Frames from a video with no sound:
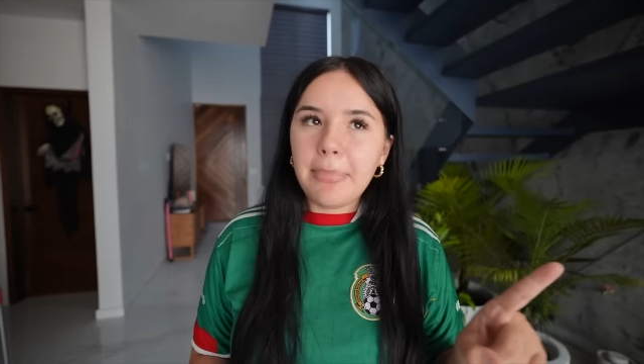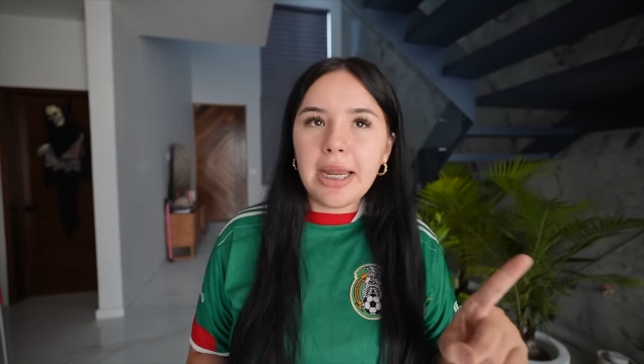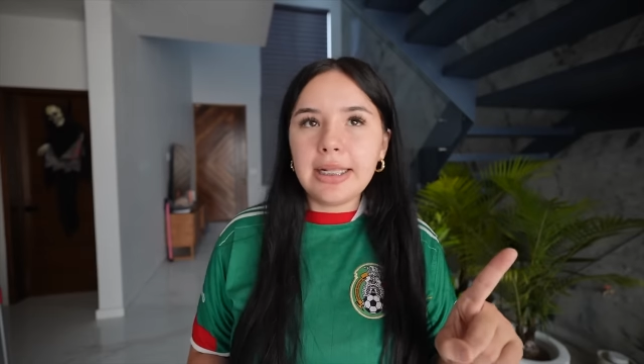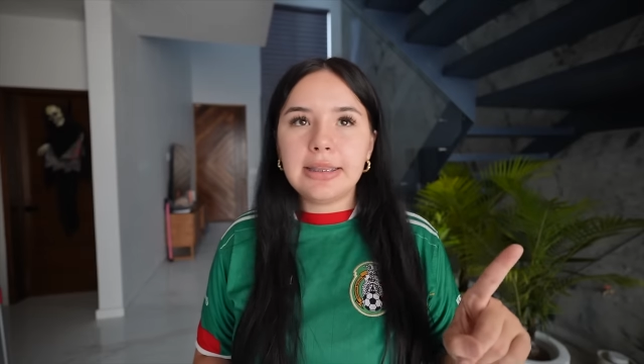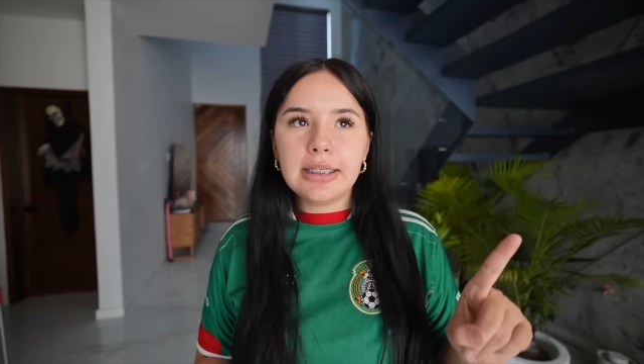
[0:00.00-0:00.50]

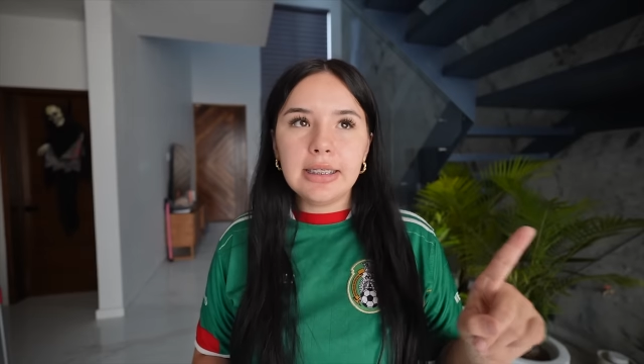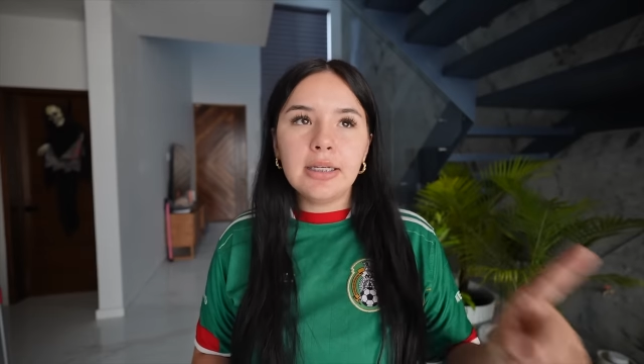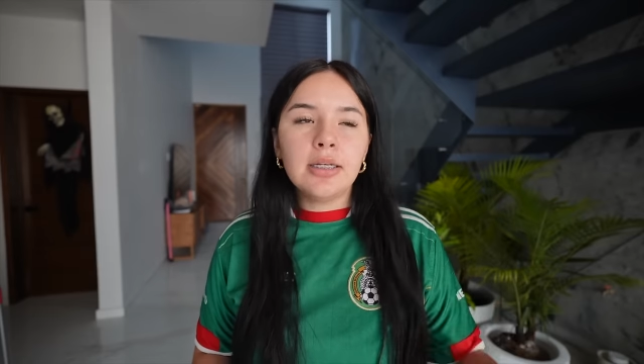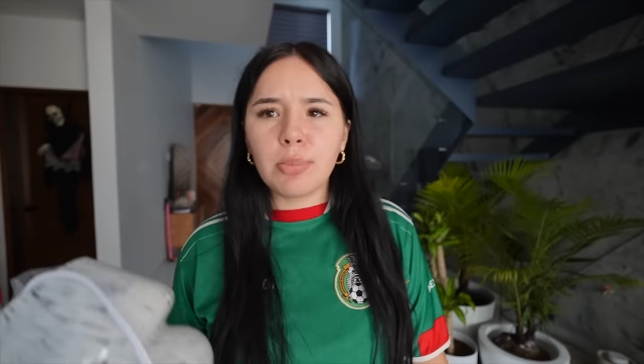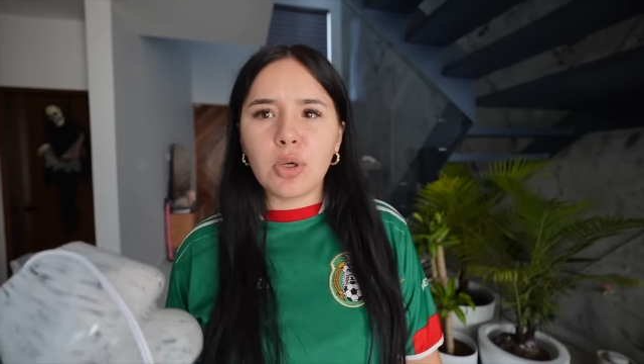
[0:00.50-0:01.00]
Verity
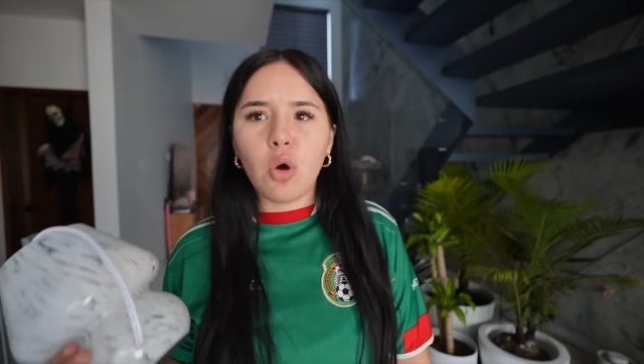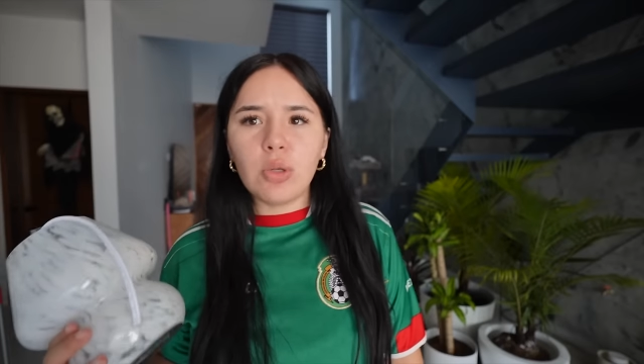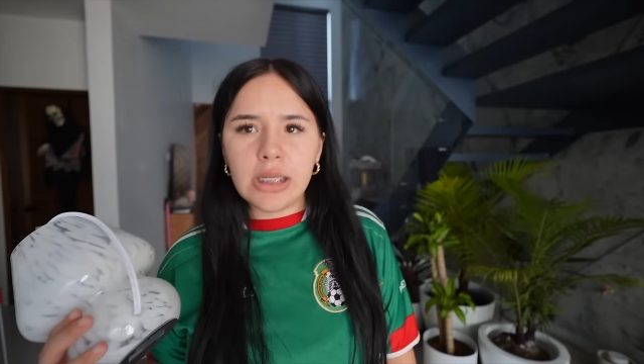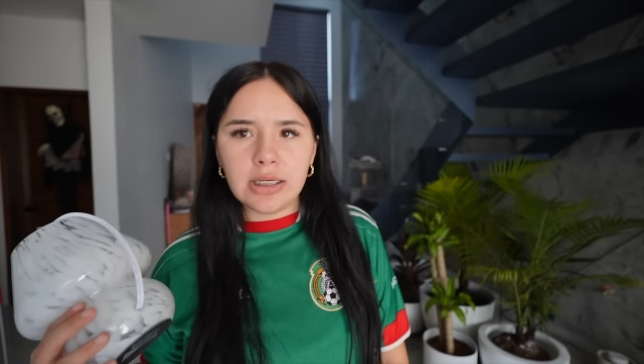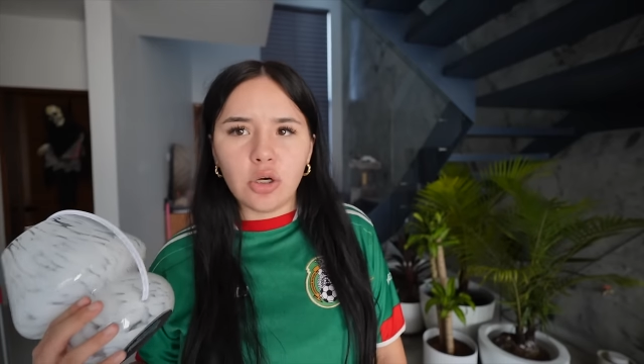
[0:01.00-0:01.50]
from
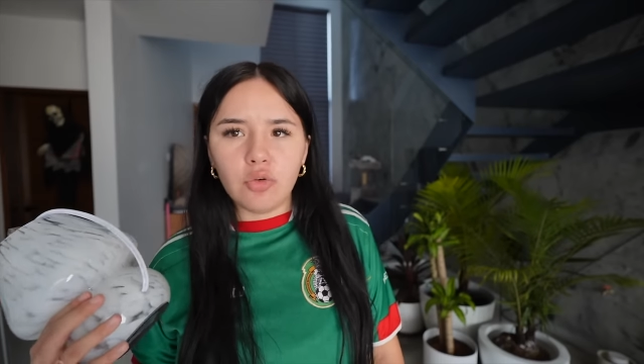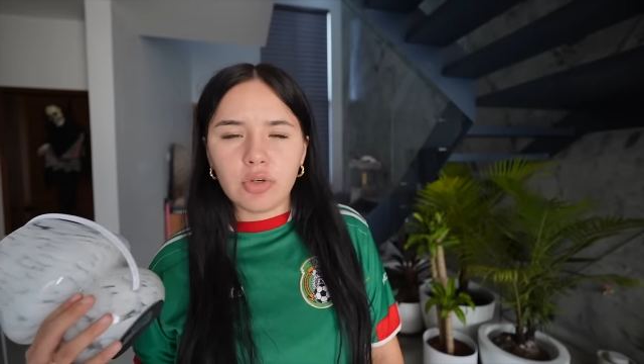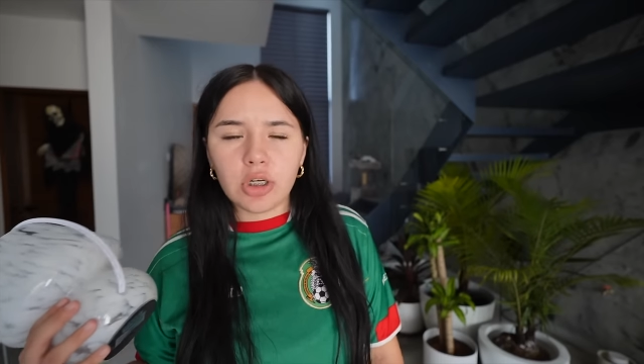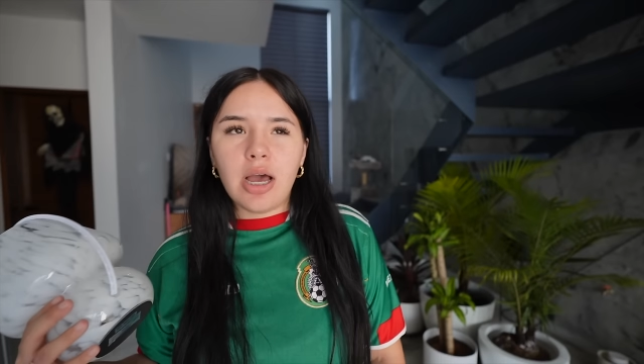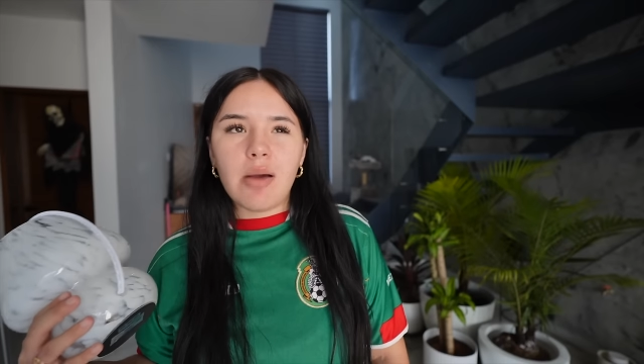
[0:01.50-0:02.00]
Colleen
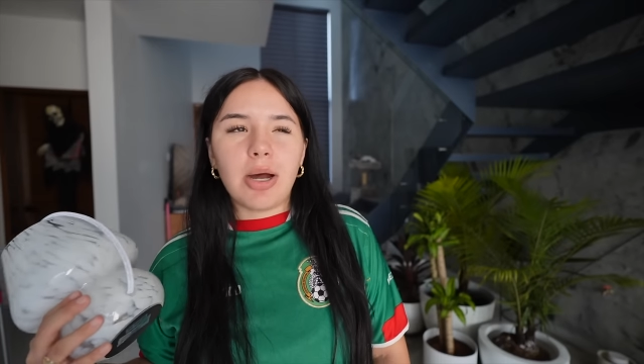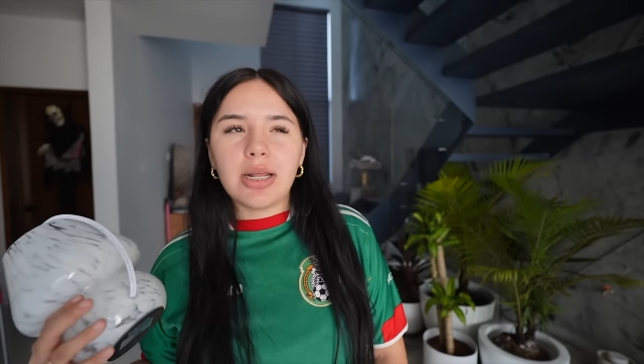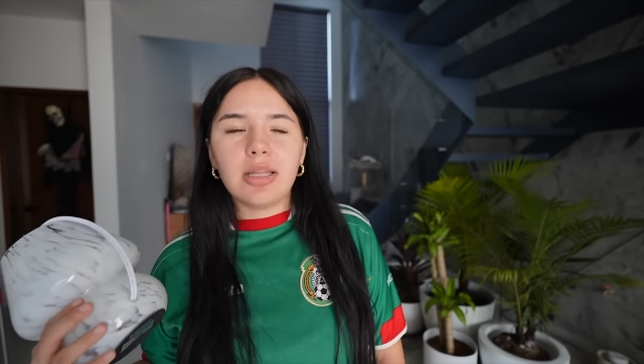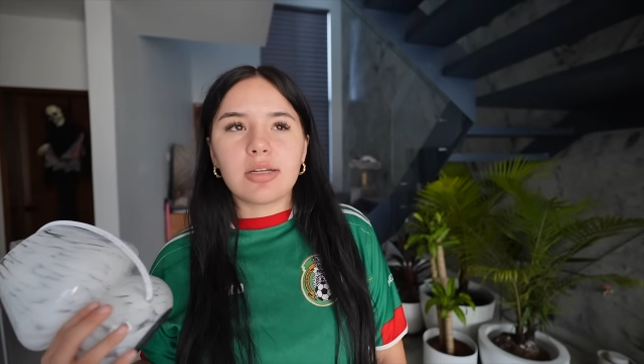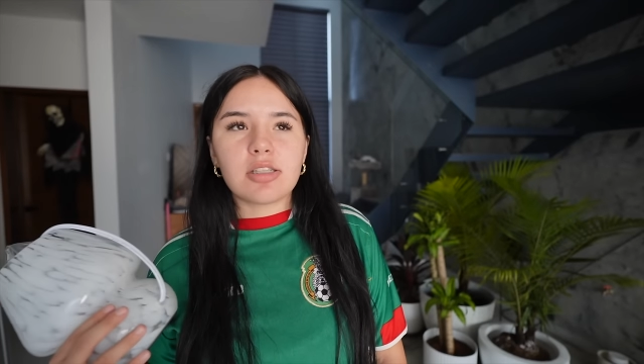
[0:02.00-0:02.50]
Hoover. I
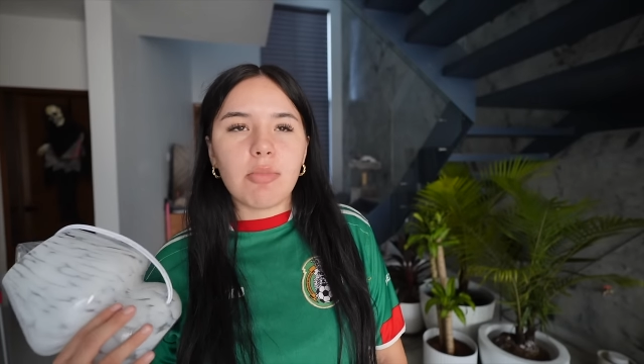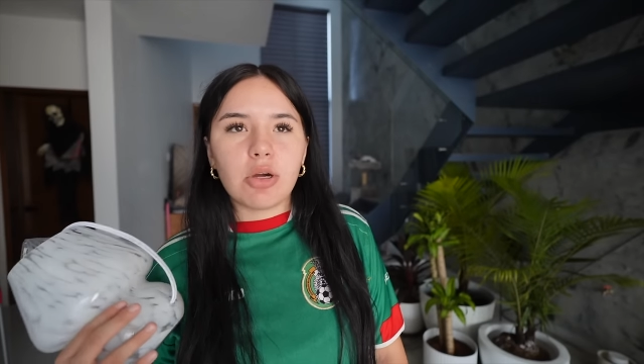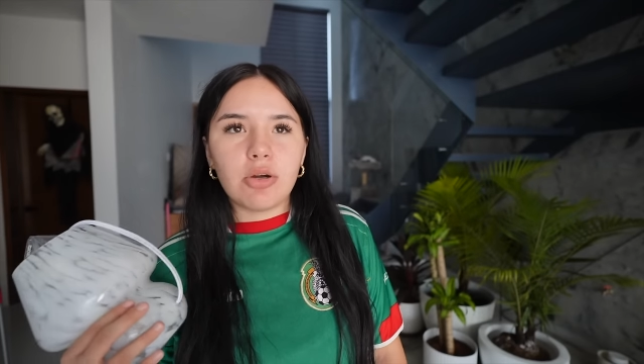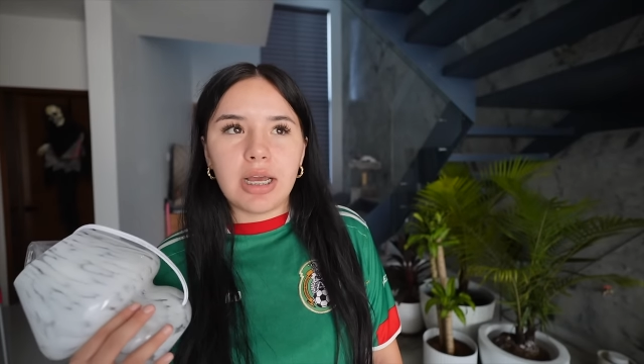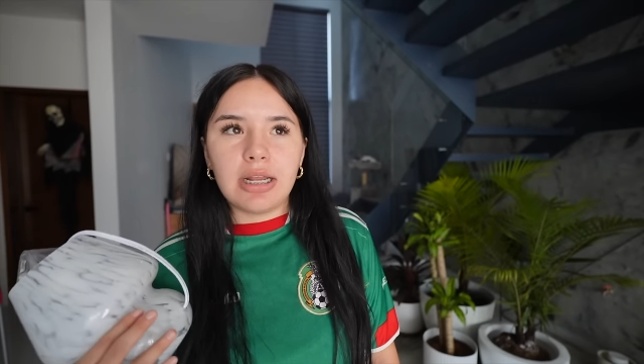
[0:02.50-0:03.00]
bought it a long time
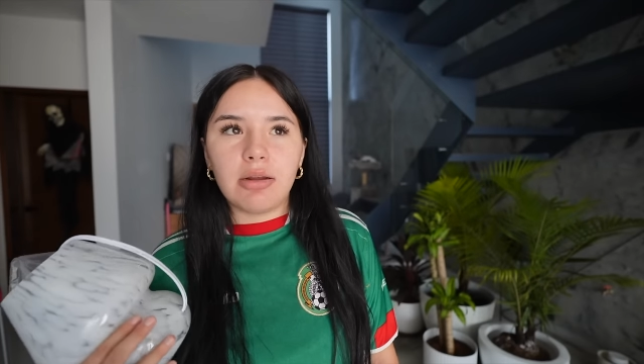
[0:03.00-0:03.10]
ago and I,